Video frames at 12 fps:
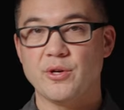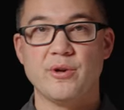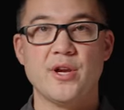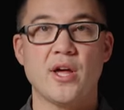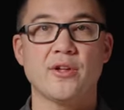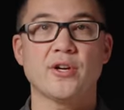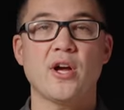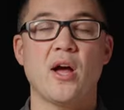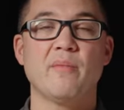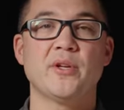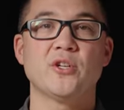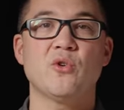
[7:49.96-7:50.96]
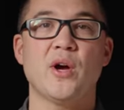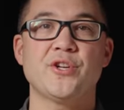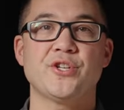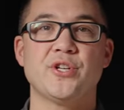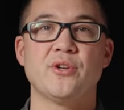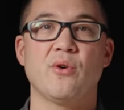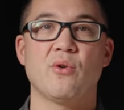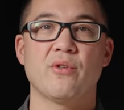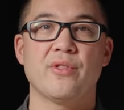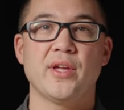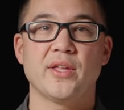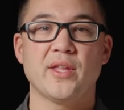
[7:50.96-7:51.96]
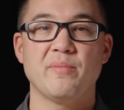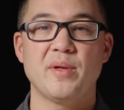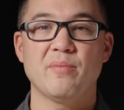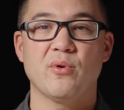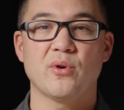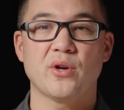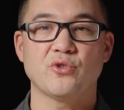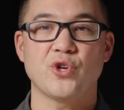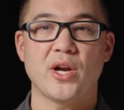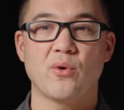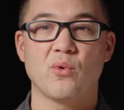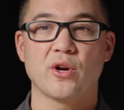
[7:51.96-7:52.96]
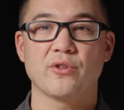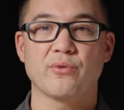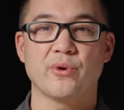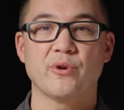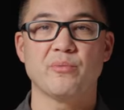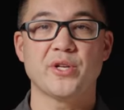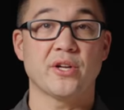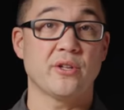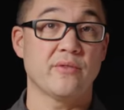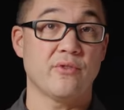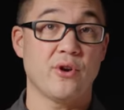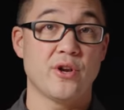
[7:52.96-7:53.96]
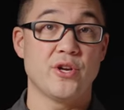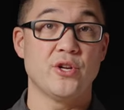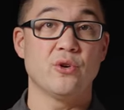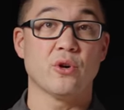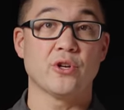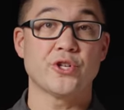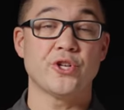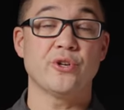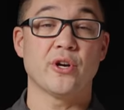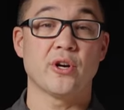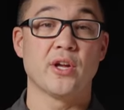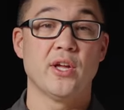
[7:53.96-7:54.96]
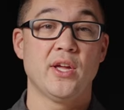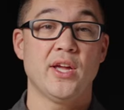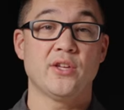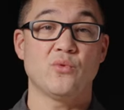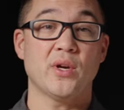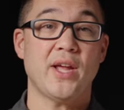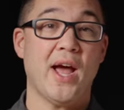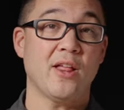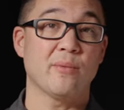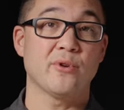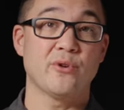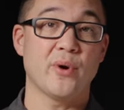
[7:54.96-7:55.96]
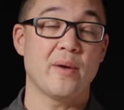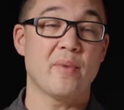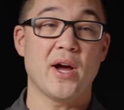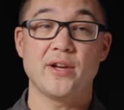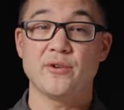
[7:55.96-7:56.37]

So another common question or thing that people try to work through, particularly for a newer shooter, is what caliber do I buy?